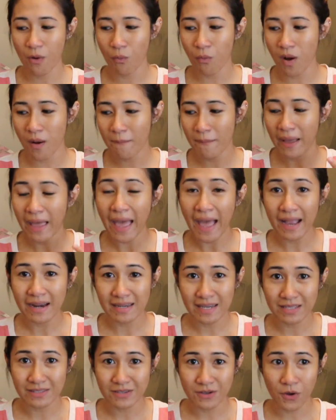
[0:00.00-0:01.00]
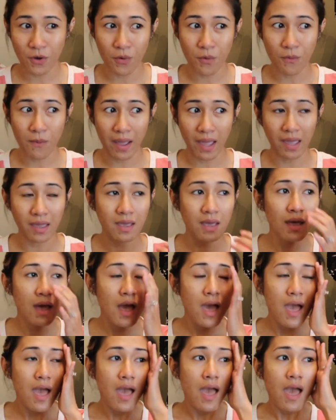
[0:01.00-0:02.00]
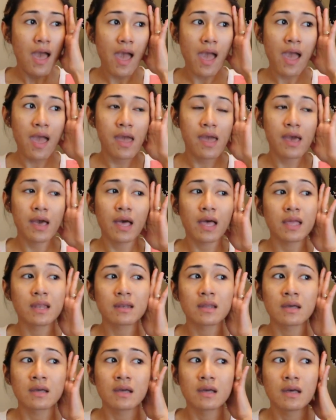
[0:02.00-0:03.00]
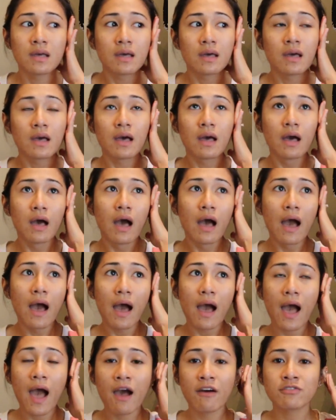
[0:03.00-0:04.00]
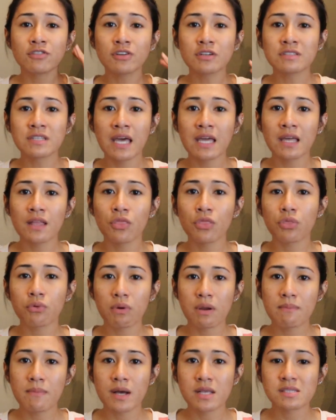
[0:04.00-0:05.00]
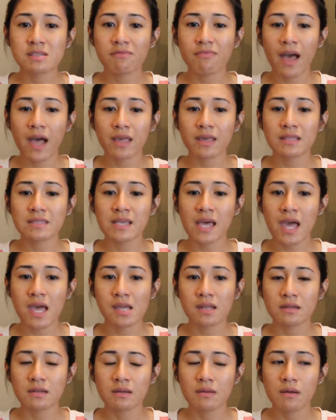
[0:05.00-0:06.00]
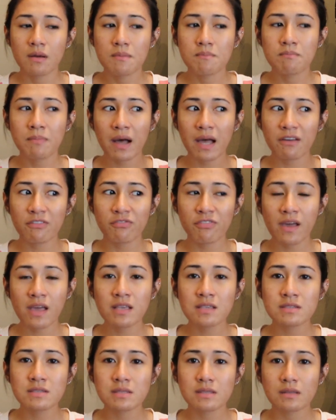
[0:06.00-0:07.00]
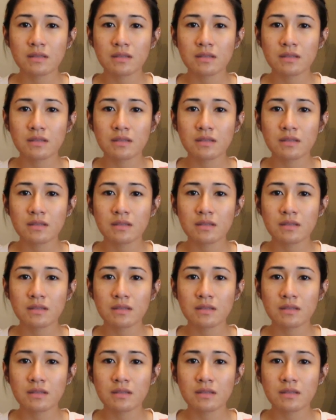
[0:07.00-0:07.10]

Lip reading: I want my acne to go away. And after taking 3 months of Accutane, my face